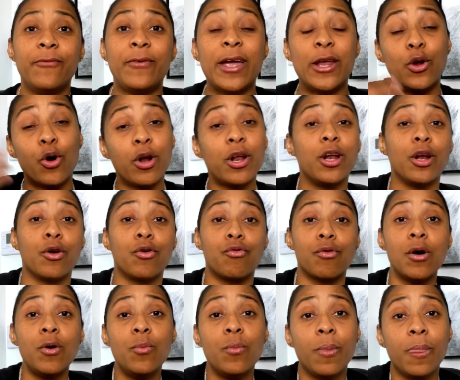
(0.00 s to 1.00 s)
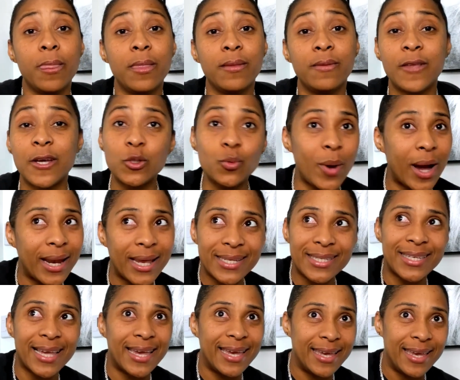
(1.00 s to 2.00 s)
in order to grow. That's why they
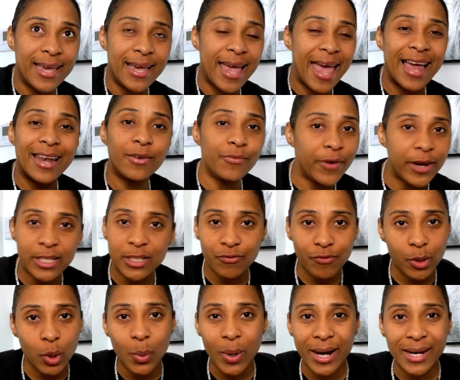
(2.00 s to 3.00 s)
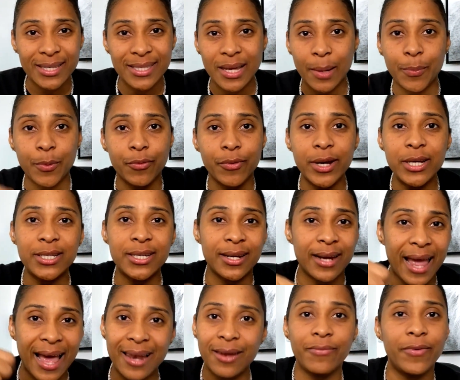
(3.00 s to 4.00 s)
say elevation requires separation,
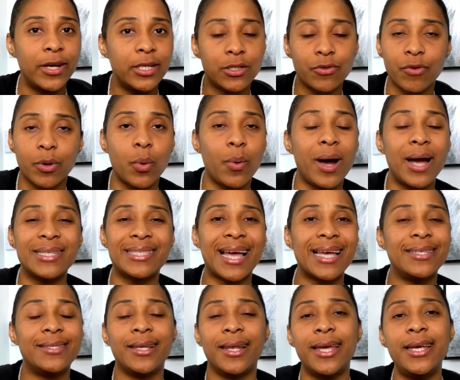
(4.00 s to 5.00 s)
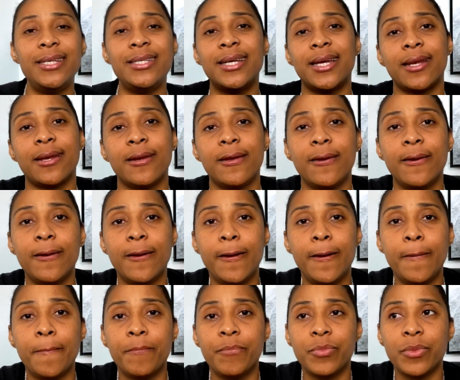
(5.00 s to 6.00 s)
elevation requires isolation.
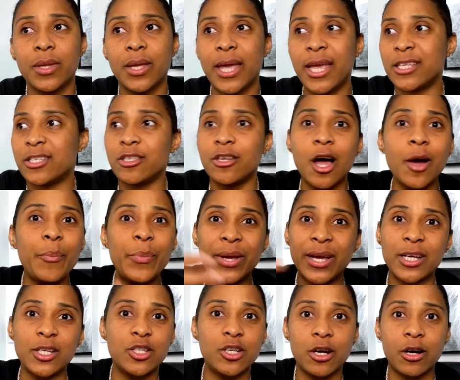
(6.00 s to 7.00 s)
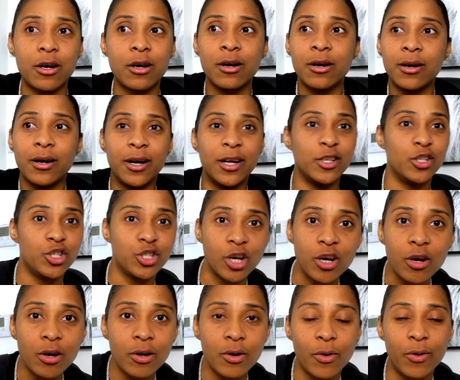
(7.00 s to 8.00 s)
It's not because you're a
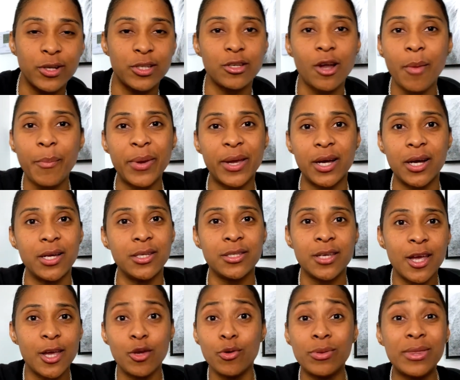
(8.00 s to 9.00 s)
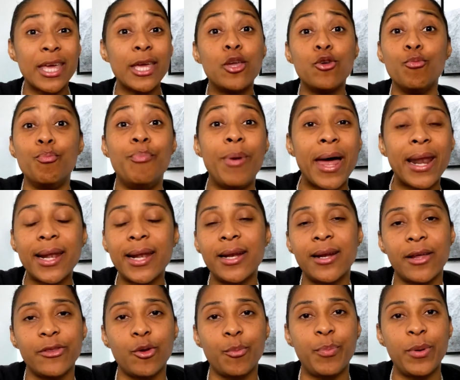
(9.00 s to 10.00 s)
jerk or it's not because you think you're better than
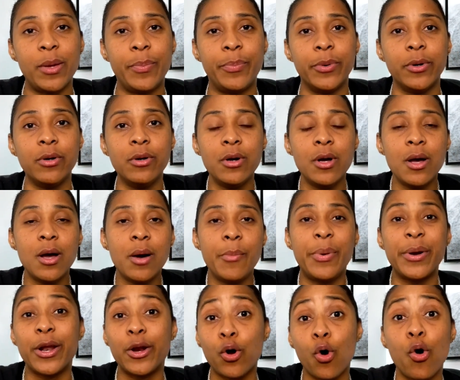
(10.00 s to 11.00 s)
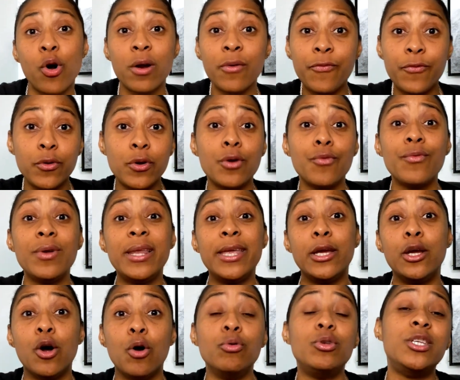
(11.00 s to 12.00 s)
other people, but in order for you to really
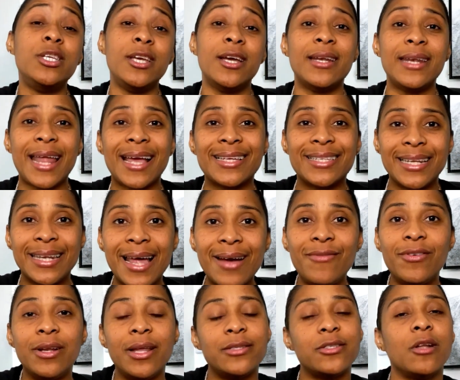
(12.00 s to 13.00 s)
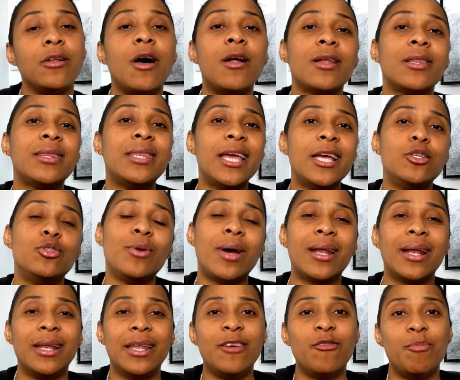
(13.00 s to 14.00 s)
go to your next level, there's a lot of things you got
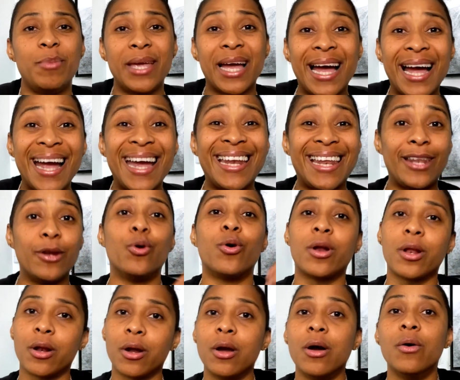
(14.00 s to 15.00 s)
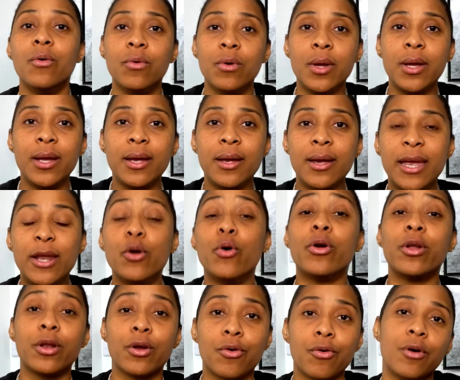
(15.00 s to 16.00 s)
to leave behind in order to go, in
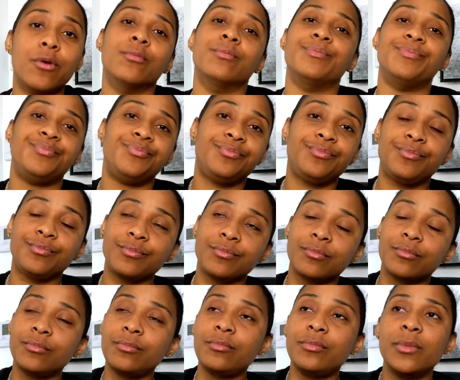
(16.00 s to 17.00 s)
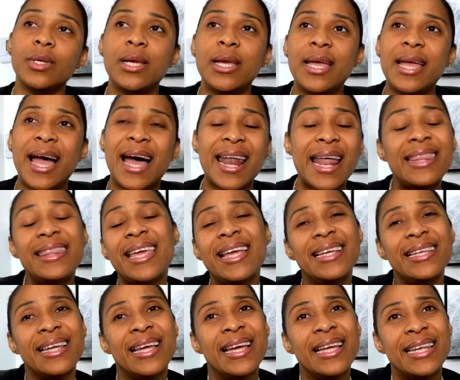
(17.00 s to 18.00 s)
order to grow. And I
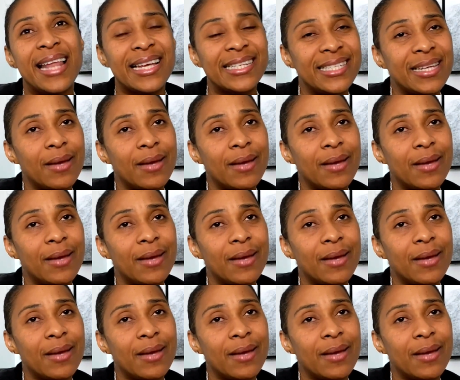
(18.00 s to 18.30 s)
think that's